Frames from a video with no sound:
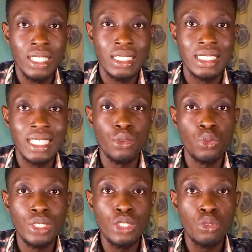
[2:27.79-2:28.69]
is that
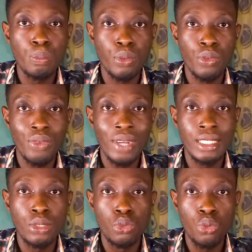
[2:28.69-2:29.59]
you need to
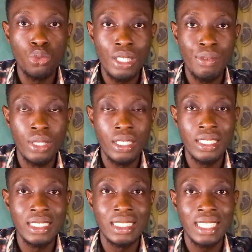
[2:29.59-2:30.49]
provide 2
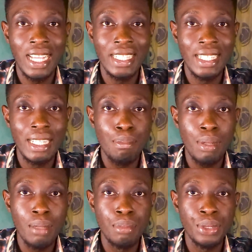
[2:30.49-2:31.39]
referees and a
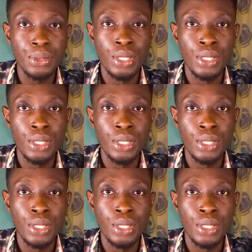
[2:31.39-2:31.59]
NEPA bill.